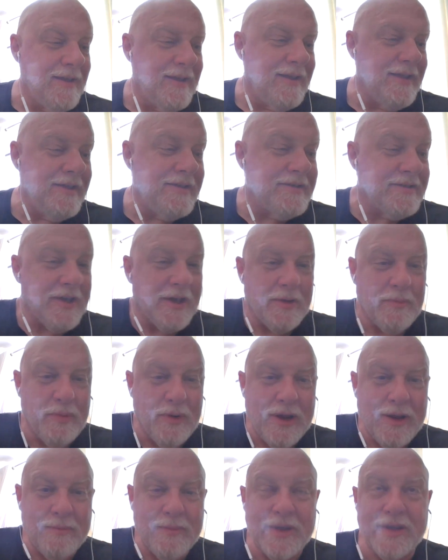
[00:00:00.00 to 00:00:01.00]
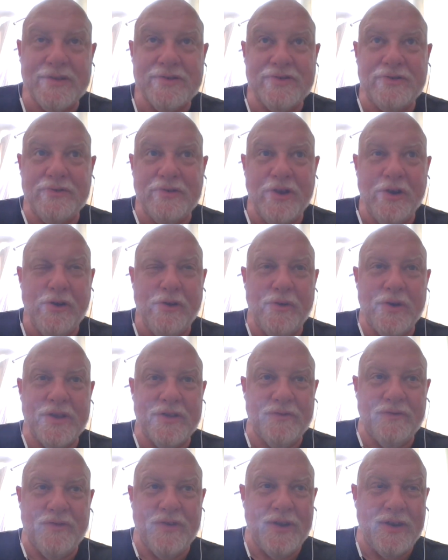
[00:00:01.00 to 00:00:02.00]
he's got a brand because you know
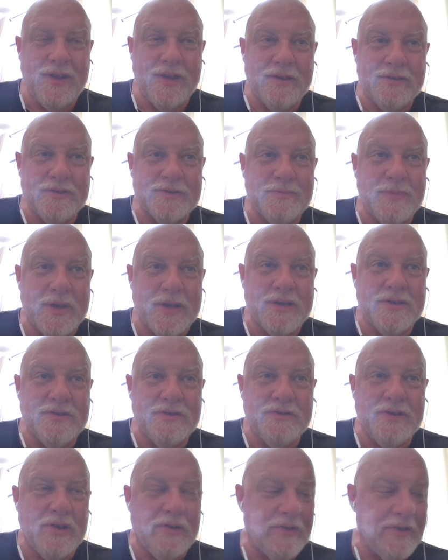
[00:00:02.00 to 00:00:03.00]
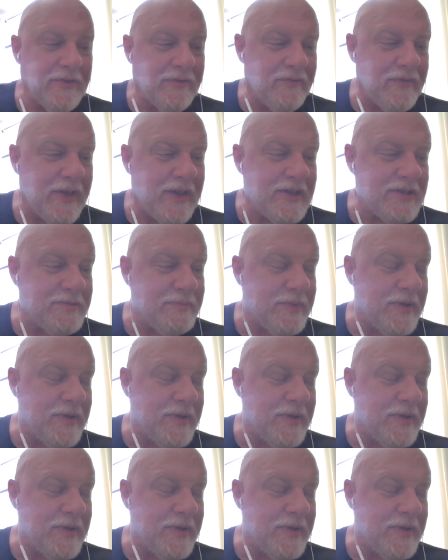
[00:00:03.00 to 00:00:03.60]
his videos because you know his face.